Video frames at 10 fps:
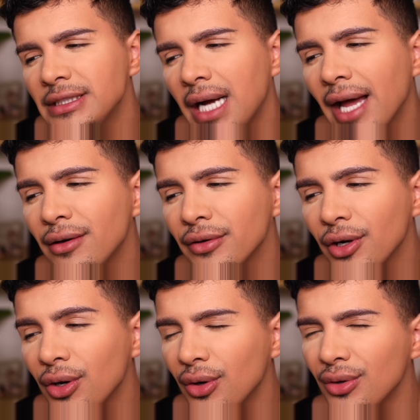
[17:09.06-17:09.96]
I don't
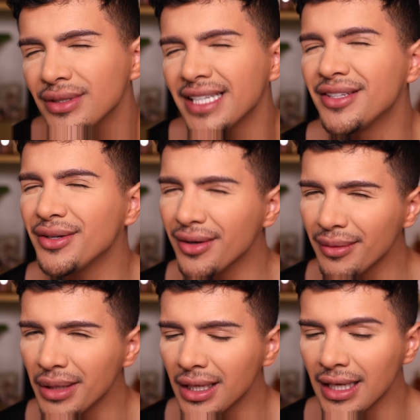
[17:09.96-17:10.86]
know. Like, you know what I
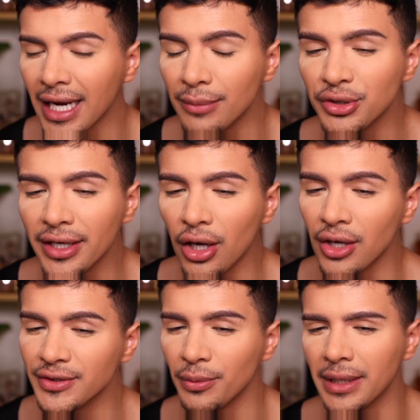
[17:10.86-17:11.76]
mean? Like, I'm trying to
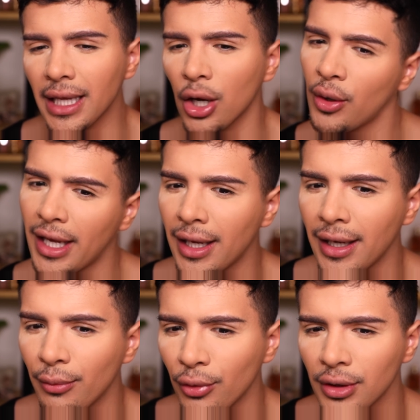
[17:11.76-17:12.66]
also be like, okay,
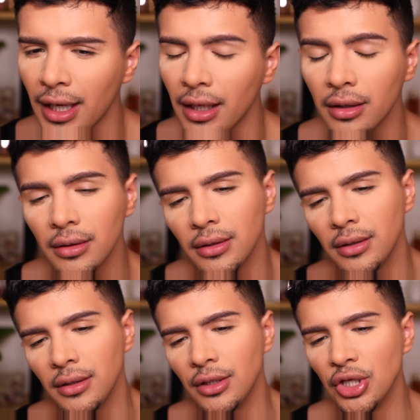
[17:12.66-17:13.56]
Gabriel, like,
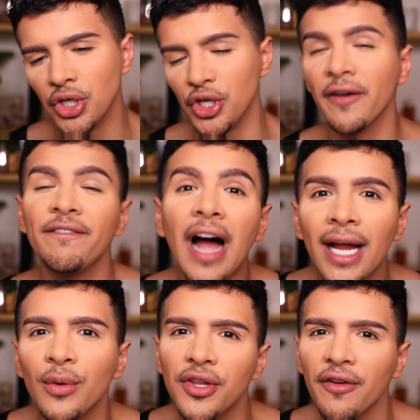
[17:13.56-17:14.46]
you're
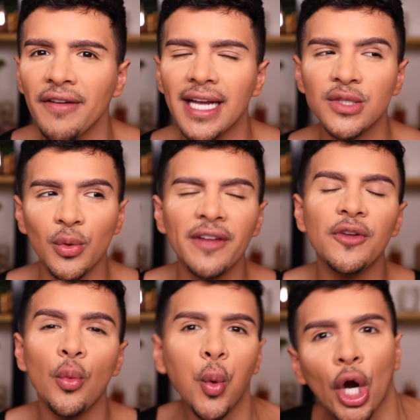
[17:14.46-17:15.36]
fine with your face. What if
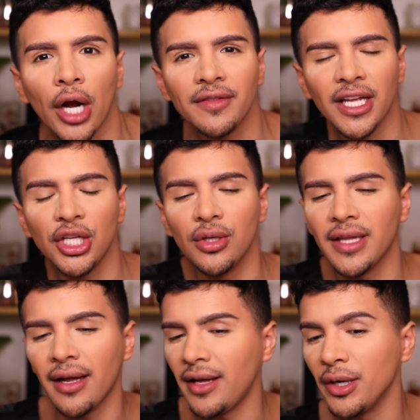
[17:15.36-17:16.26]
you weren't? Then you
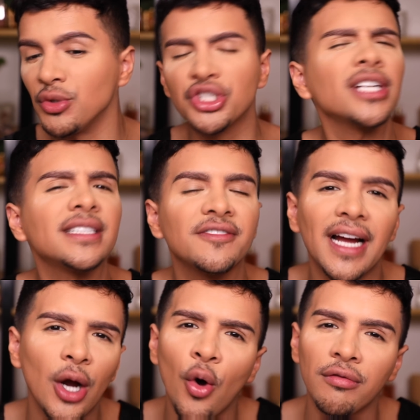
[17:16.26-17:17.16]
that I would
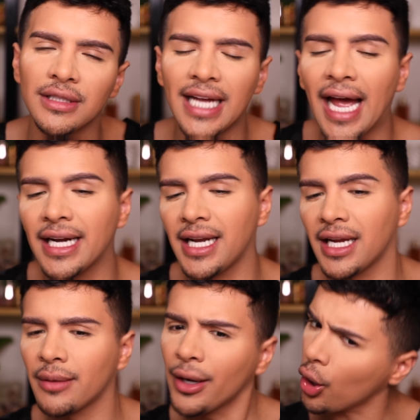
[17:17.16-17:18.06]
justify overly editing.
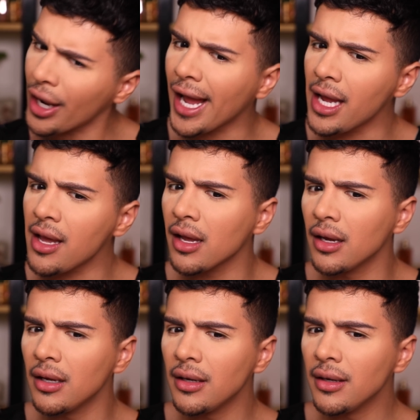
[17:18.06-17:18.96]
And I'm like, okay.
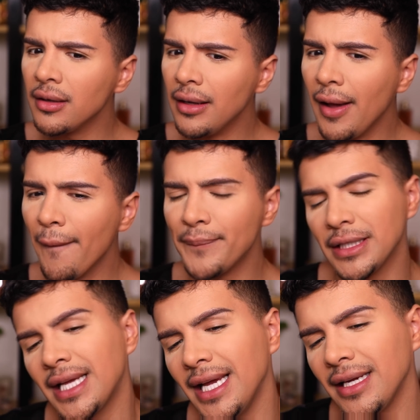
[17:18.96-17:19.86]

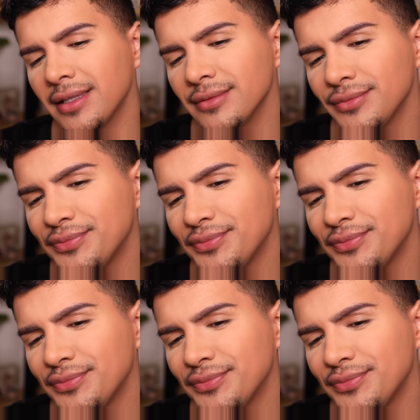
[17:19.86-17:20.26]
But like,